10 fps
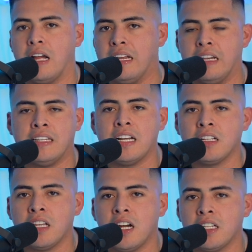at 9
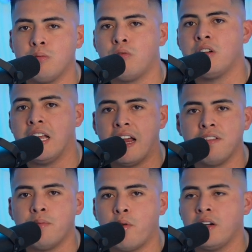o'clock in the morning
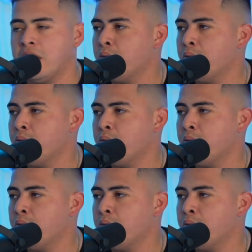every morning,